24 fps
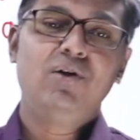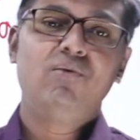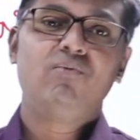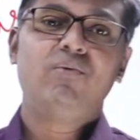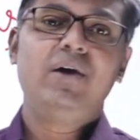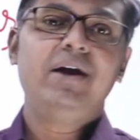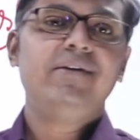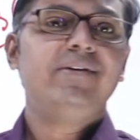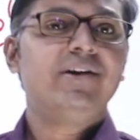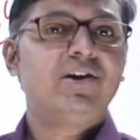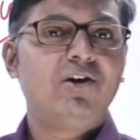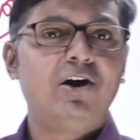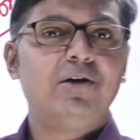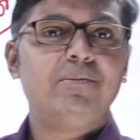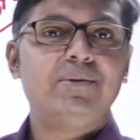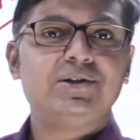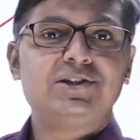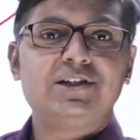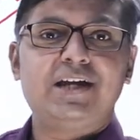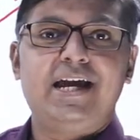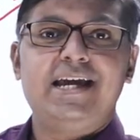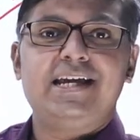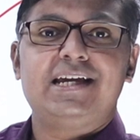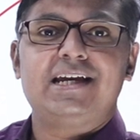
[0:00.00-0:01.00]
Why we can't
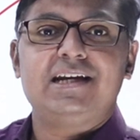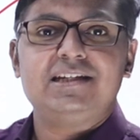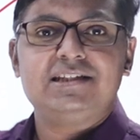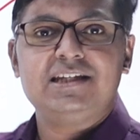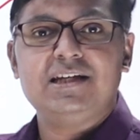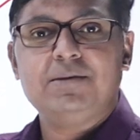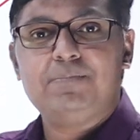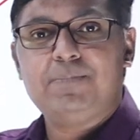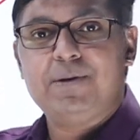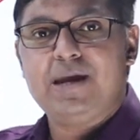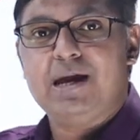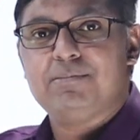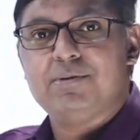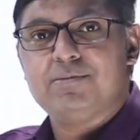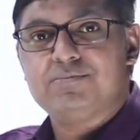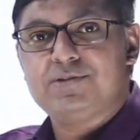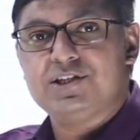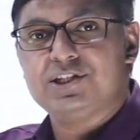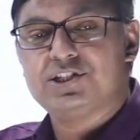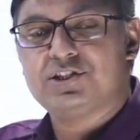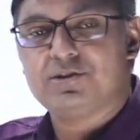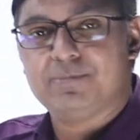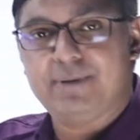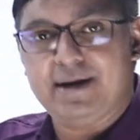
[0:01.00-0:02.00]
measure high currents in PMMC
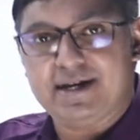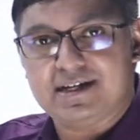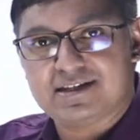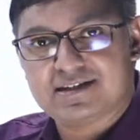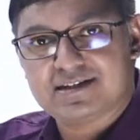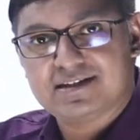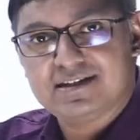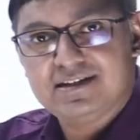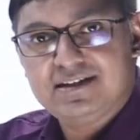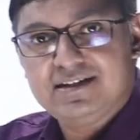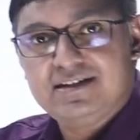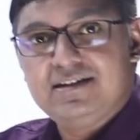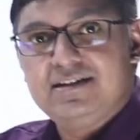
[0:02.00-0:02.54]
instruments?